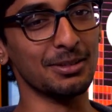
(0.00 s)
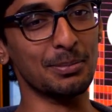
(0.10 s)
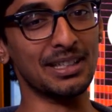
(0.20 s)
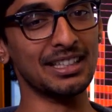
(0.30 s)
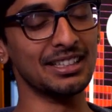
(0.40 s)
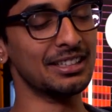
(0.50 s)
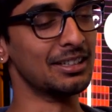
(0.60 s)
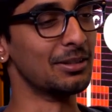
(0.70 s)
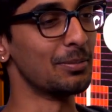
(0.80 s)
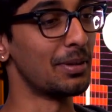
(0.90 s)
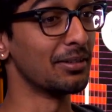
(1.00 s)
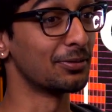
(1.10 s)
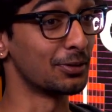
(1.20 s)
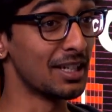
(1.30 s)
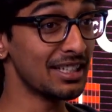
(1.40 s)
My uh, my
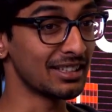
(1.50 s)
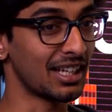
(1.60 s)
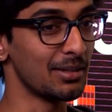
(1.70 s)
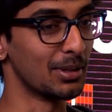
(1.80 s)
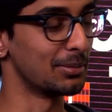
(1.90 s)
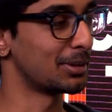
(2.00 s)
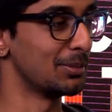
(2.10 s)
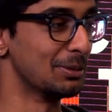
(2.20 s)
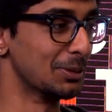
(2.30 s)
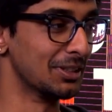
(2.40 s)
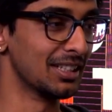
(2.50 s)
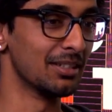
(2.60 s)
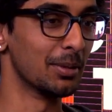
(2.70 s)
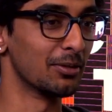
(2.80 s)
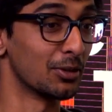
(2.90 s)
friend came up to me one day
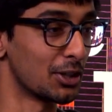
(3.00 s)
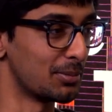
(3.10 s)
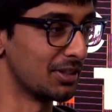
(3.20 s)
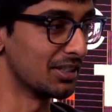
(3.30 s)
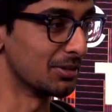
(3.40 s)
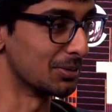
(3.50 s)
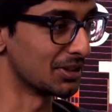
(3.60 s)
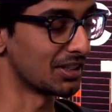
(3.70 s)
my freshman year and was